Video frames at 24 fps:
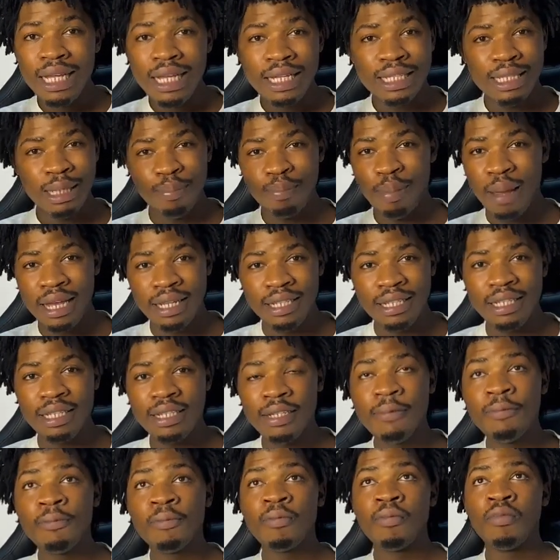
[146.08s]

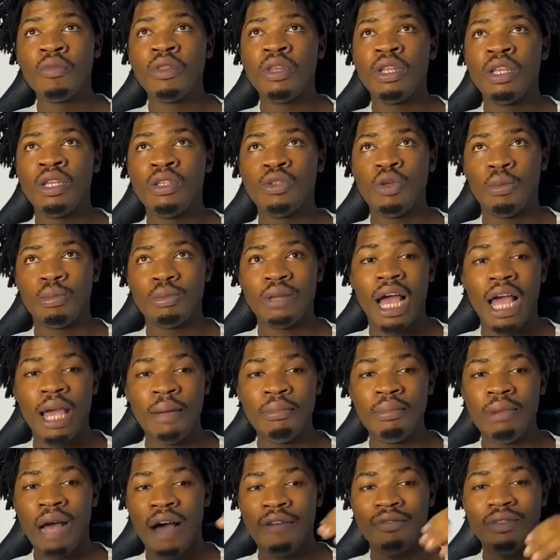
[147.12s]
depending.
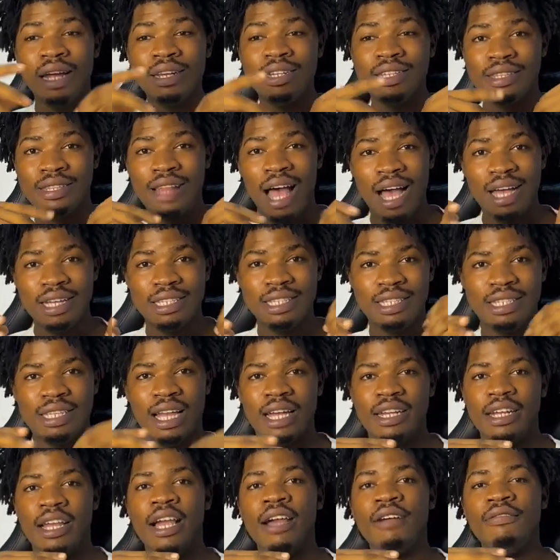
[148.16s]
Sometimes after the tax
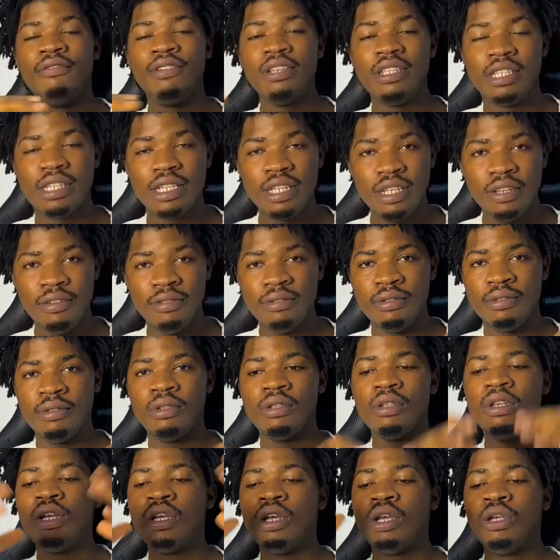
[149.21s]
and everything,
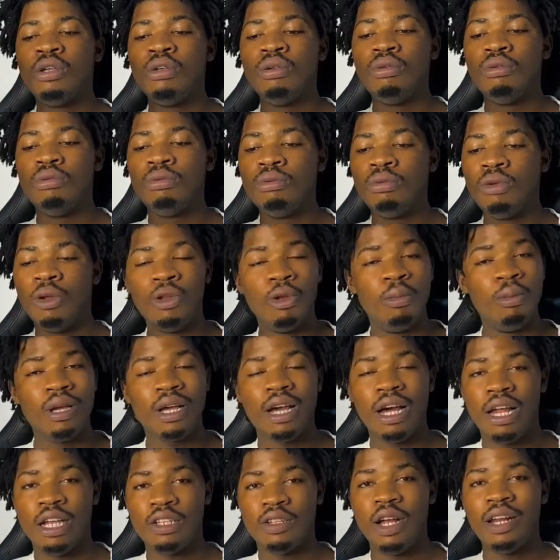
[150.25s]
your domain
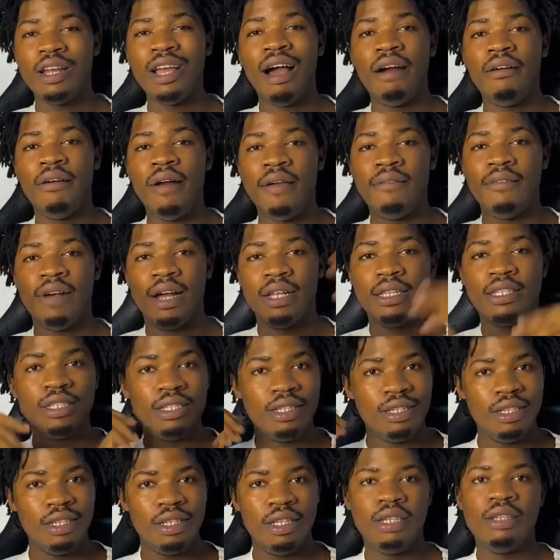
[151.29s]
can actually arrive at
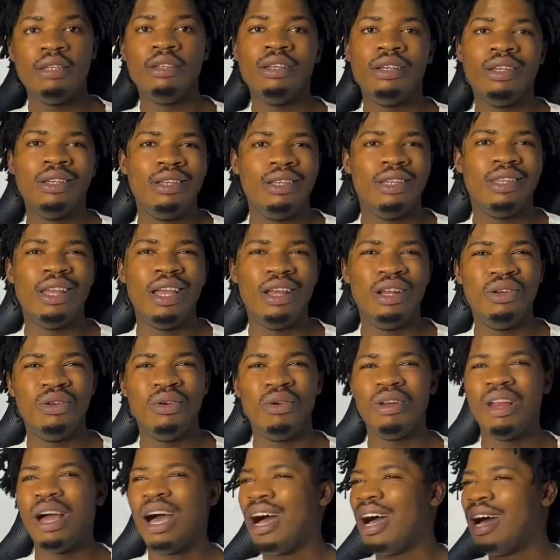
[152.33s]
$10,
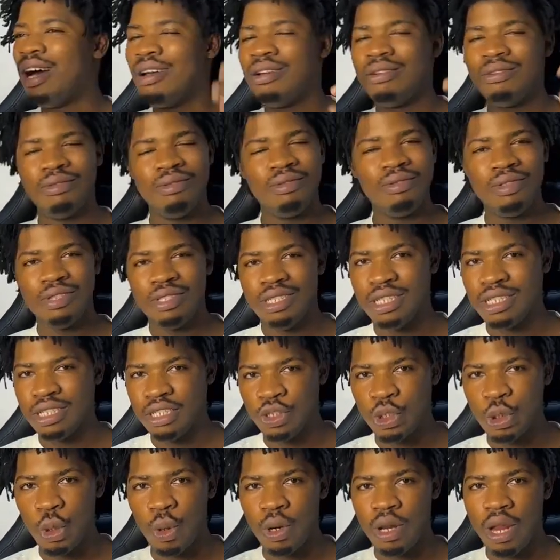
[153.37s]

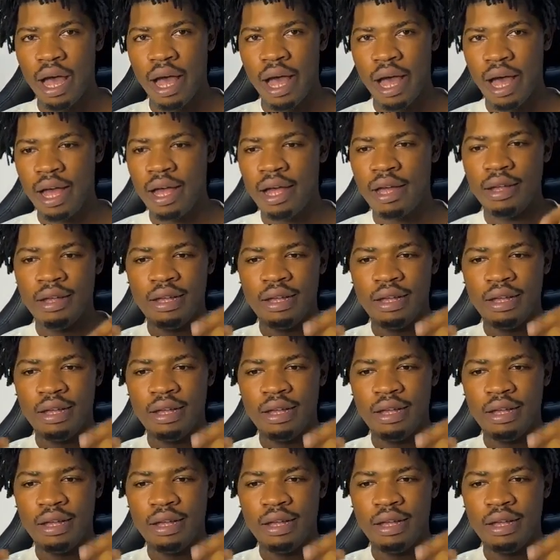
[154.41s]
$6,